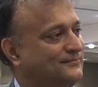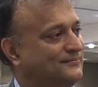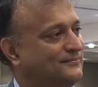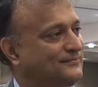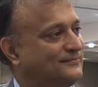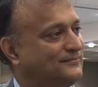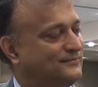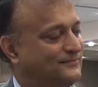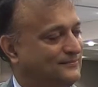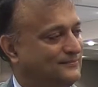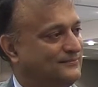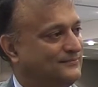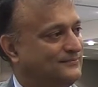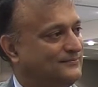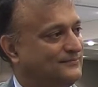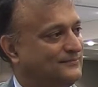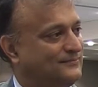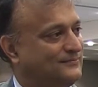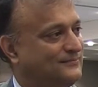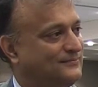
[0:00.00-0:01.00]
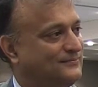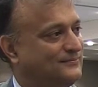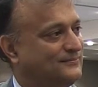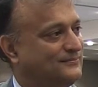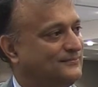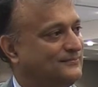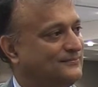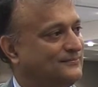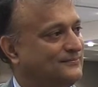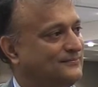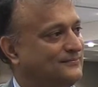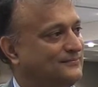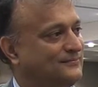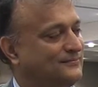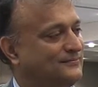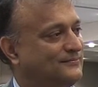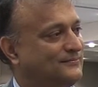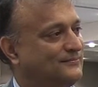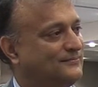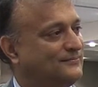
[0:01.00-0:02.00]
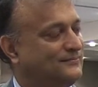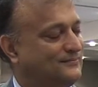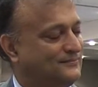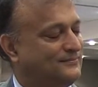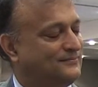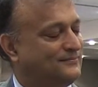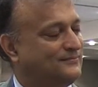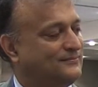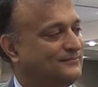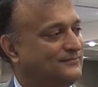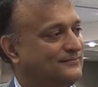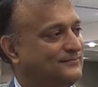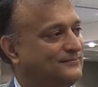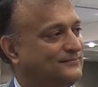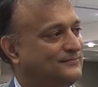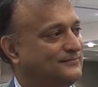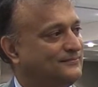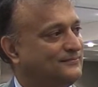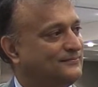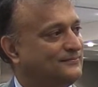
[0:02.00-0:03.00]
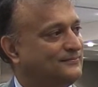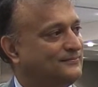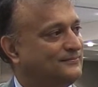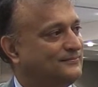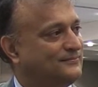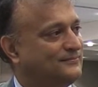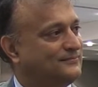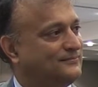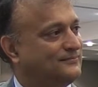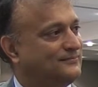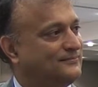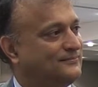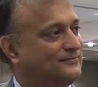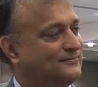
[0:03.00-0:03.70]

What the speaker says: This person isn't speaking.